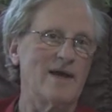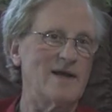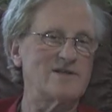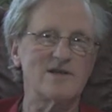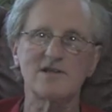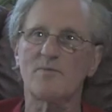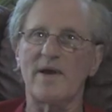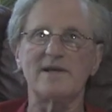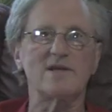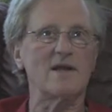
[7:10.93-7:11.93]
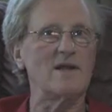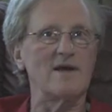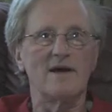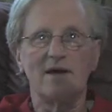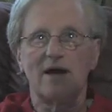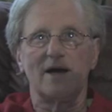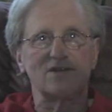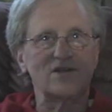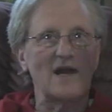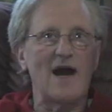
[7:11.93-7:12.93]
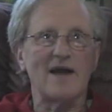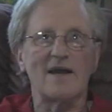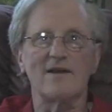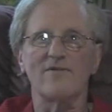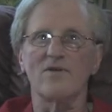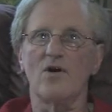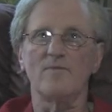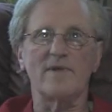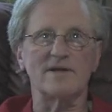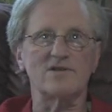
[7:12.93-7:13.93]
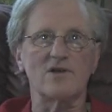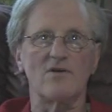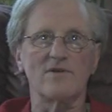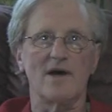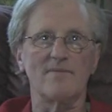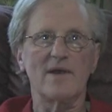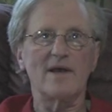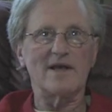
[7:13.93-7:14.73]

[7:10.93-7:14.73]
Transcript: It's just basically a A stock envelope that's sewn up.